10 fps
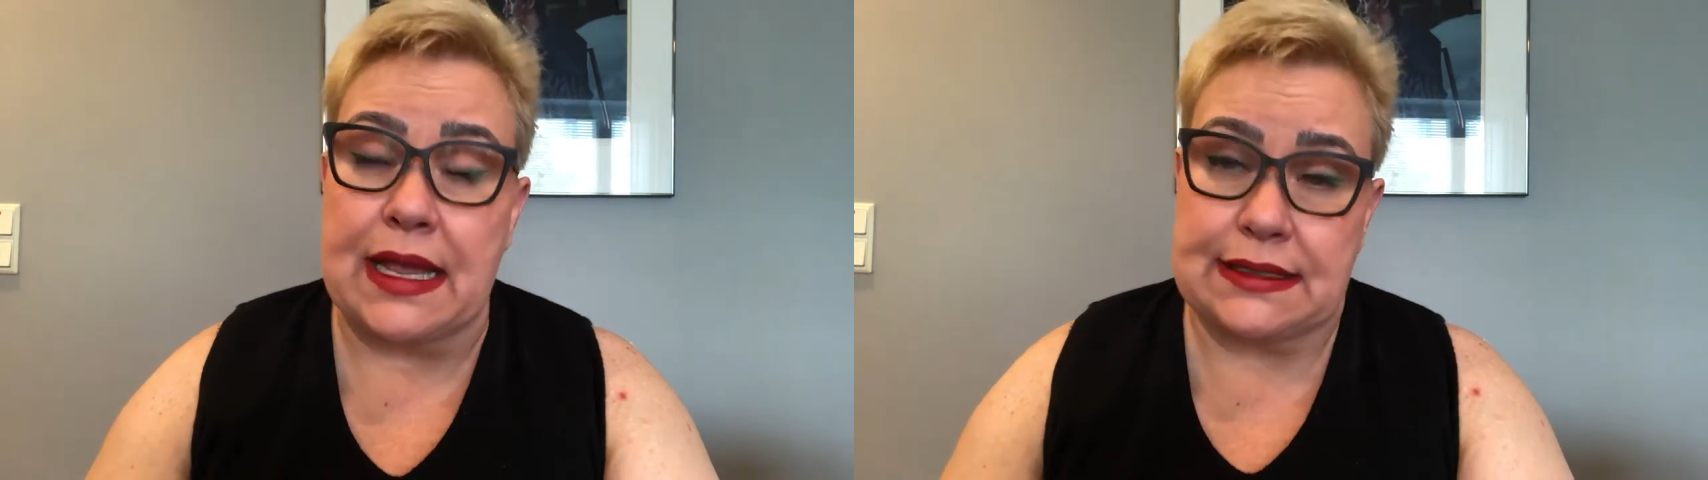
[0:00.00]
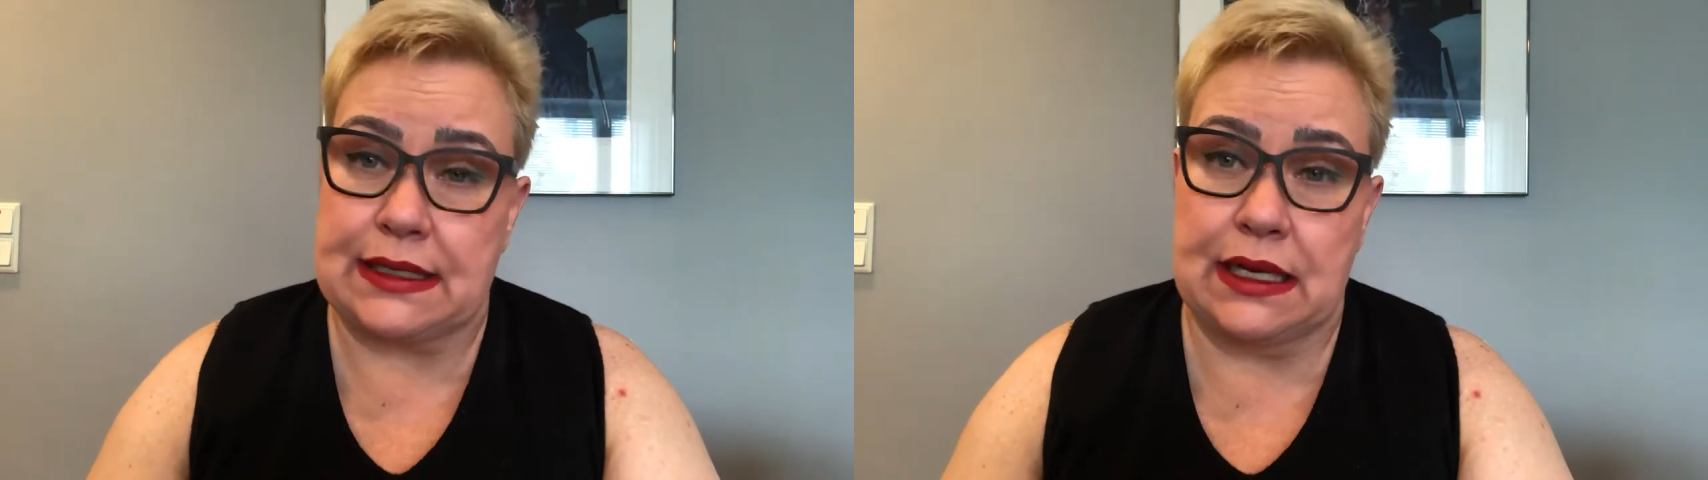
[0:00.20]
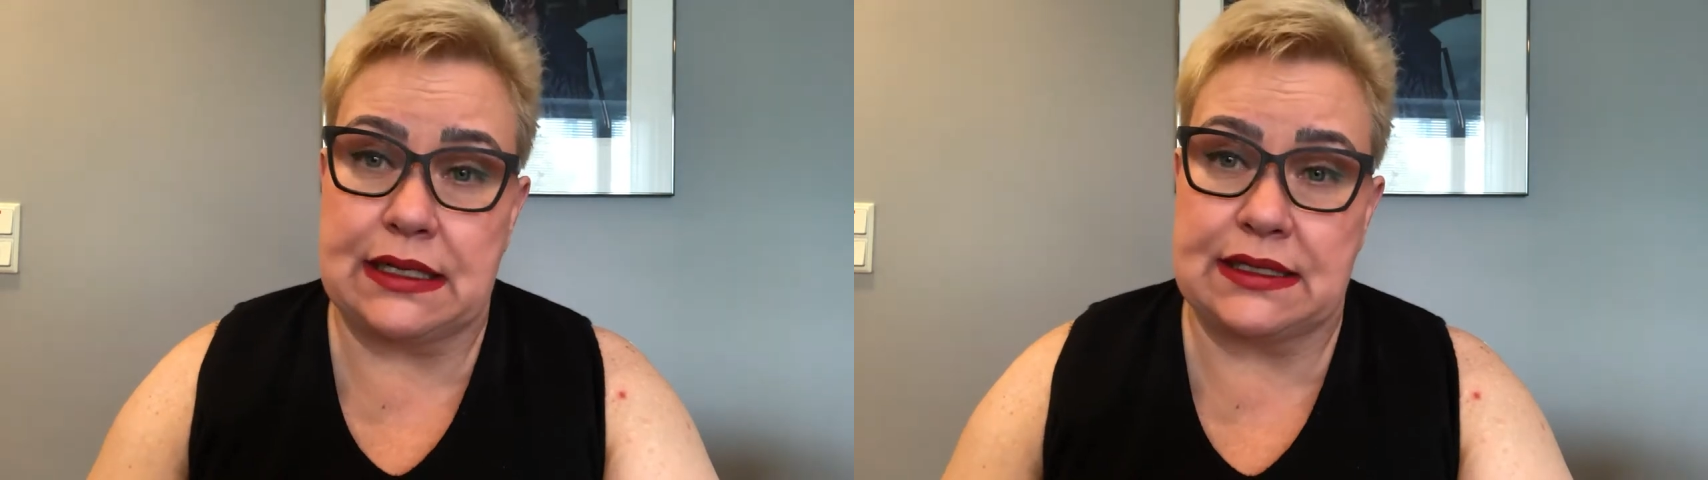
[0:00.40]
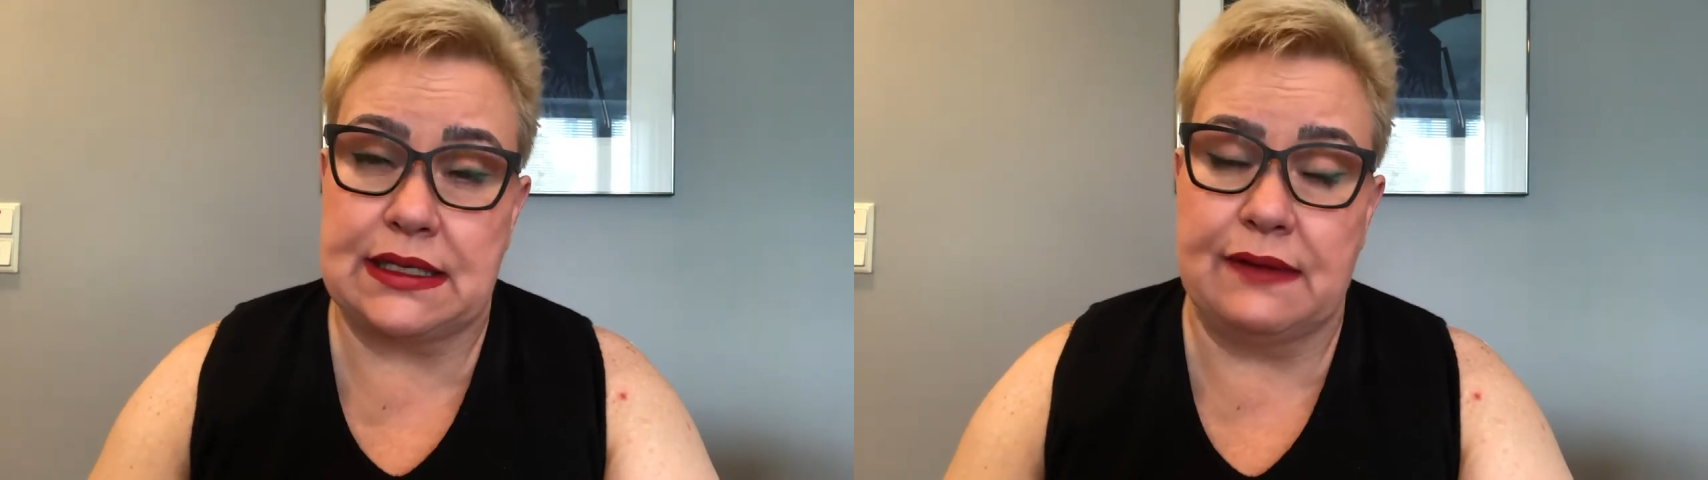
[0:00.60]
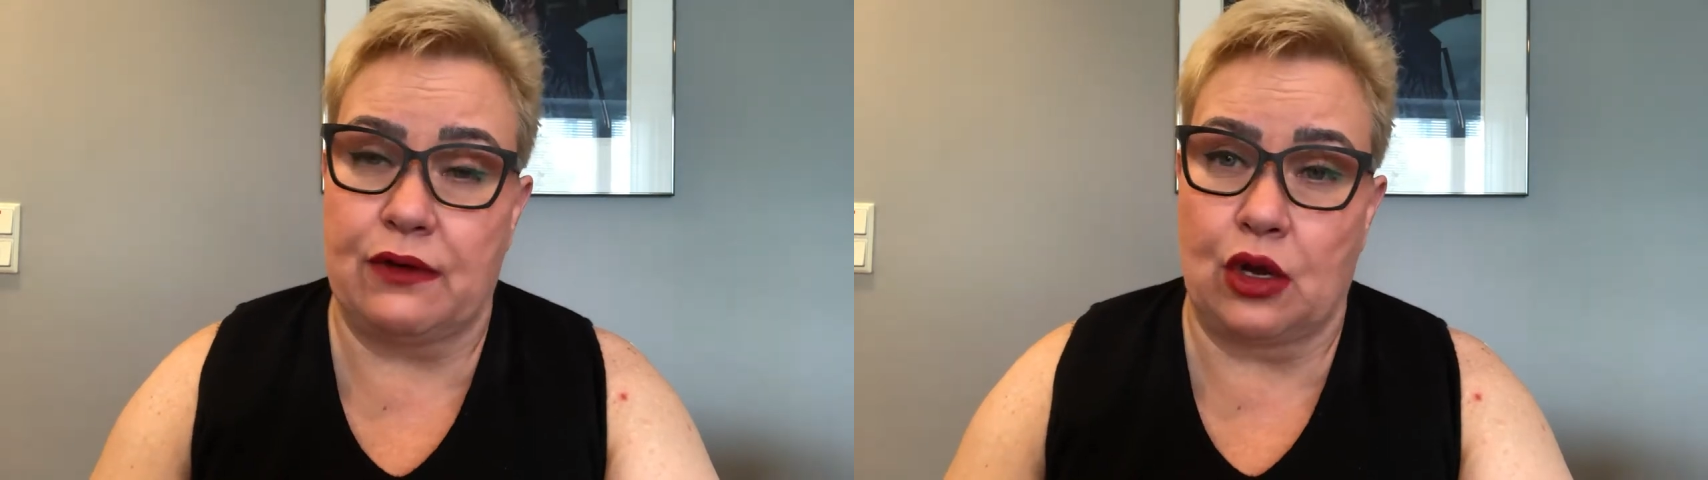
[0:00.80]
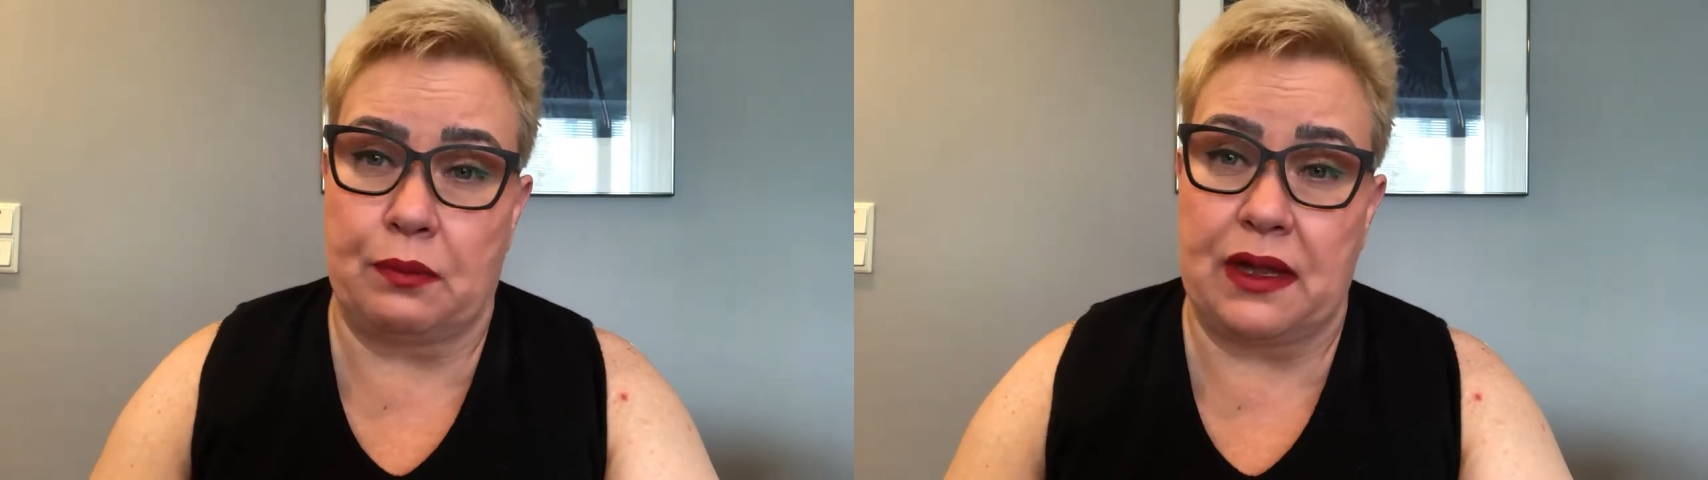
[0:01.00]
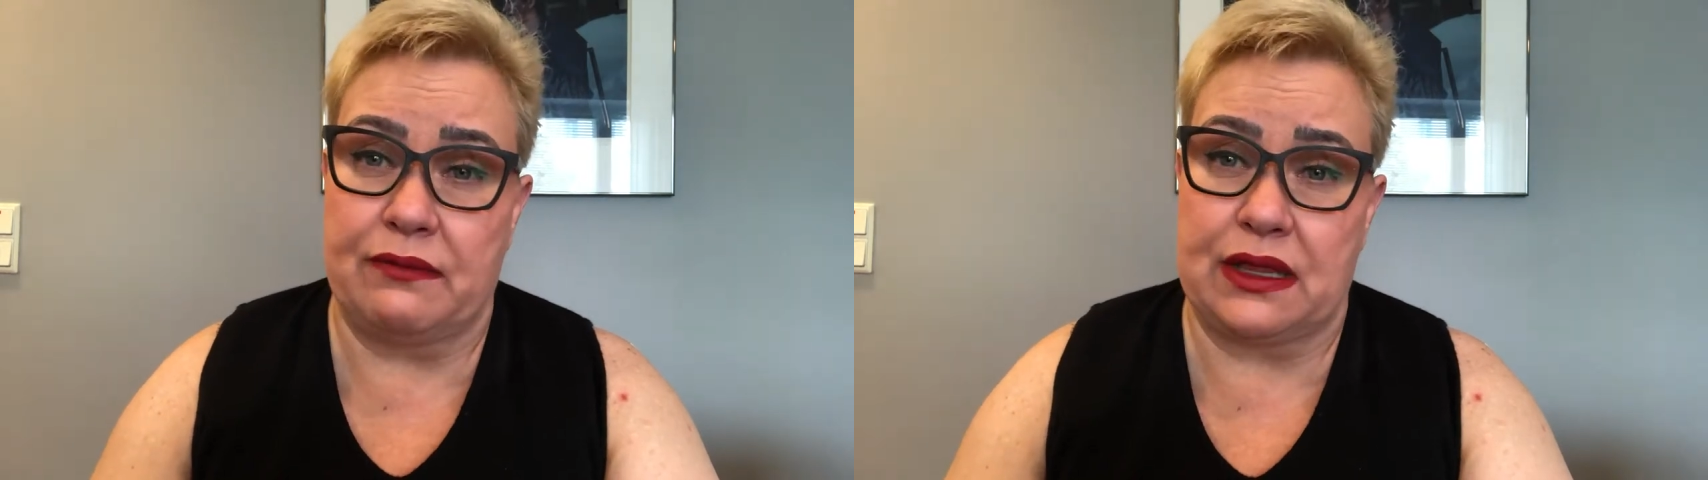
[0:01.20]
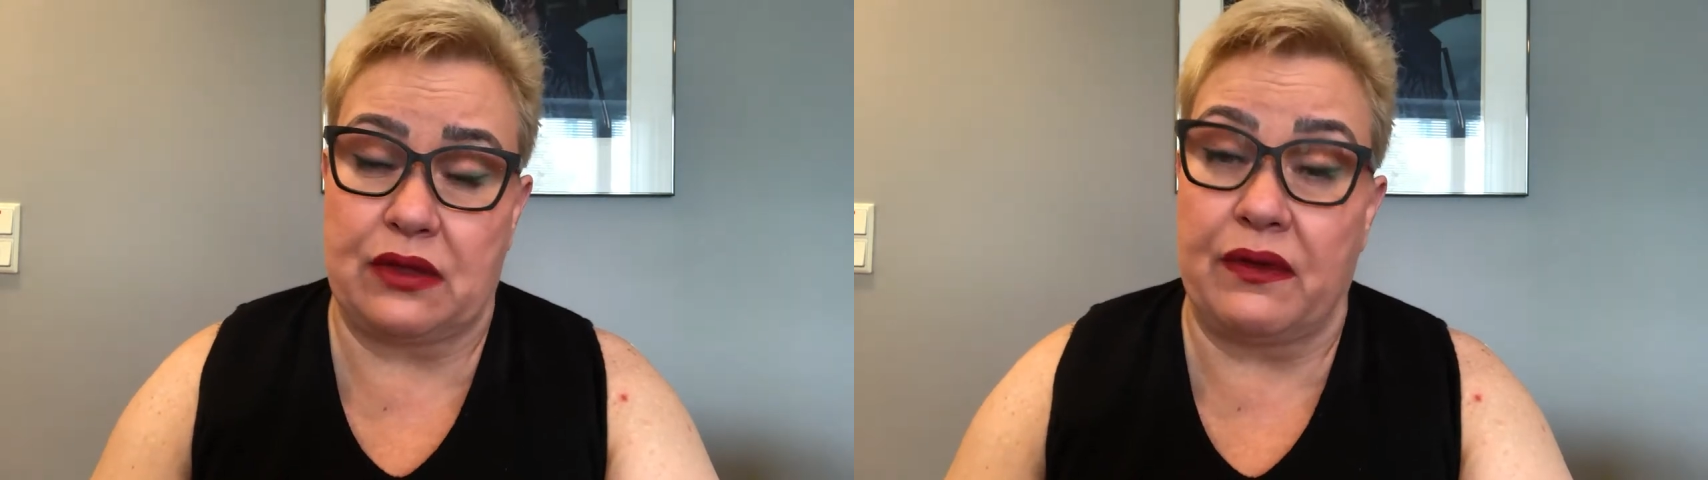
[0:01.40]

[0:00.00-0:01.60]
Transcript: side is developing with